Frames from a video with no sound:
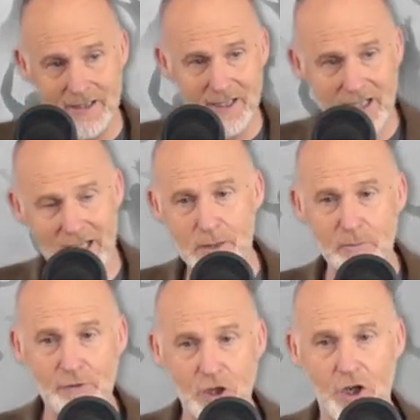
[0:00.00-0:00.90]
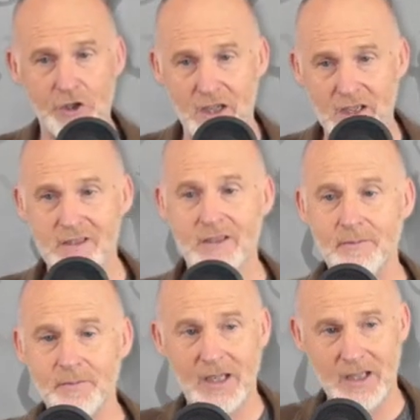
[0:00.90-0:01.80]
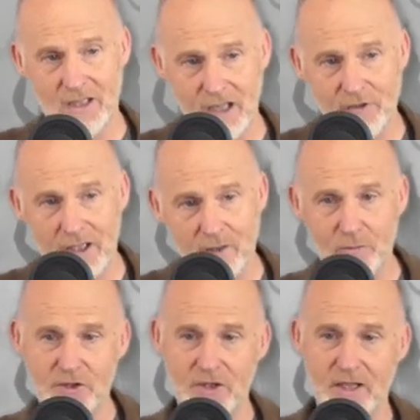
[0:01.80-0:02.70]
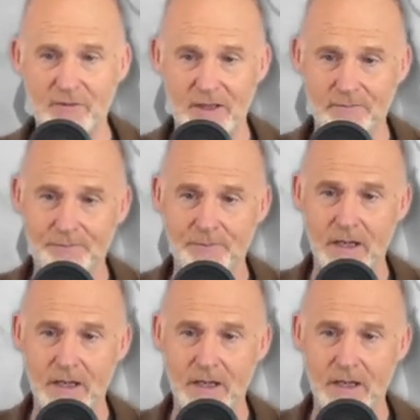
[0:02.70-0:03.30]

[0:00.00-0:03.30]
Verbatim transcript: the kingdom of God is giving and receiving.